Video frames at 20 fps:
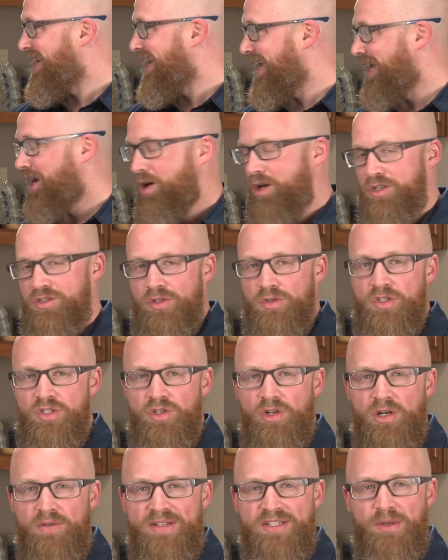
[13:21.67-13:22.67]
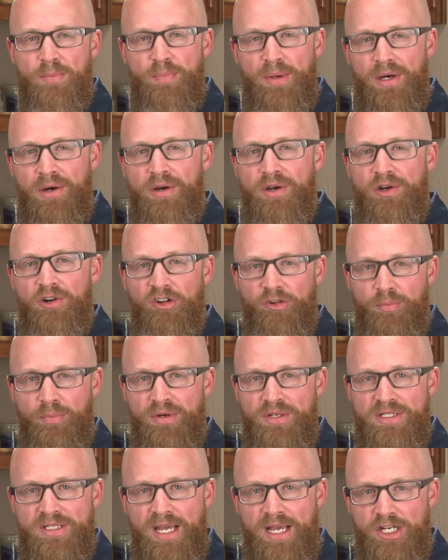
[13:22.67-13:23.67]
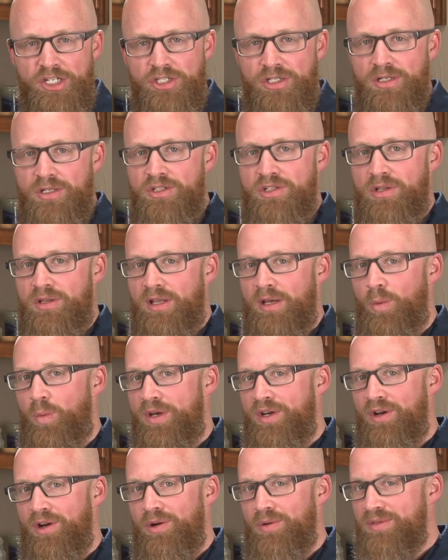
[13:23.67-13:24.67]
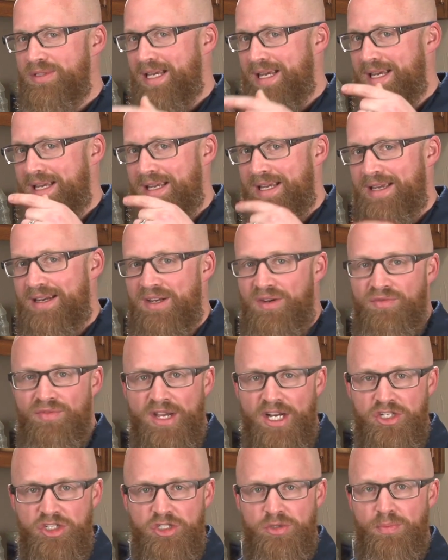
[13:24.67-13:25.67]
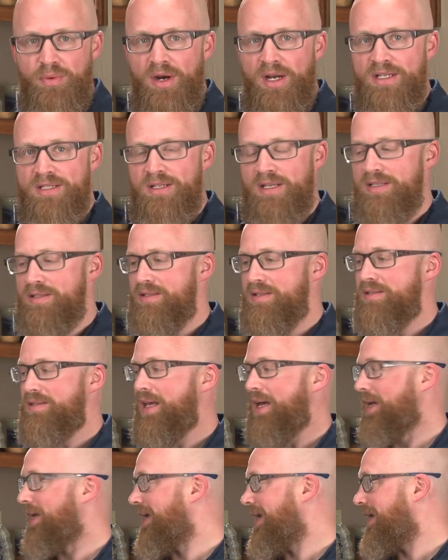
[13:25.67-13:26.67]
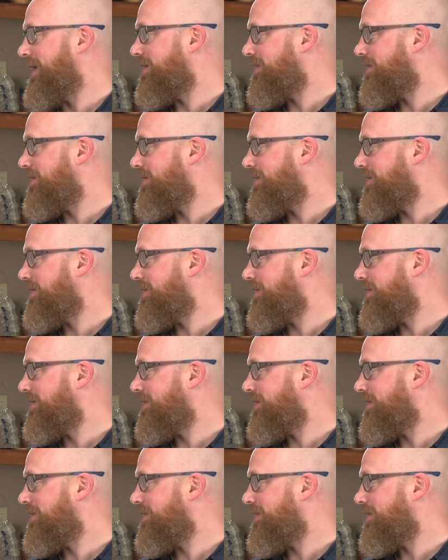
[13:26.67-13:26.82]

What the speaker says: and also serve as a barrier of protection so that we don't take in infectious processes that